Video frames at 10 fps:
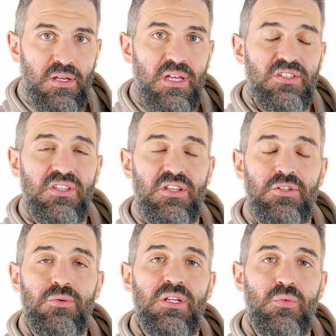is an
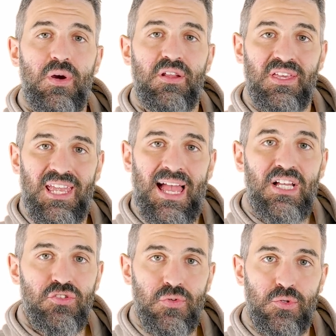annuity where the
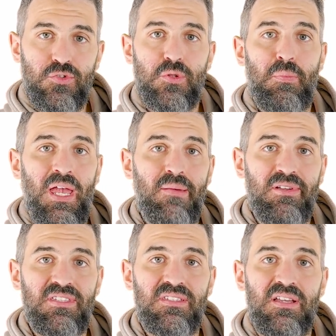cash flows or the
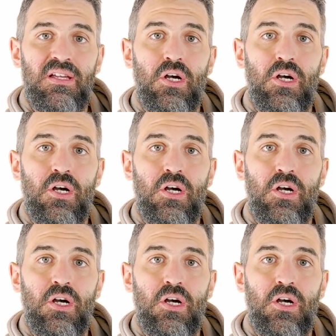payments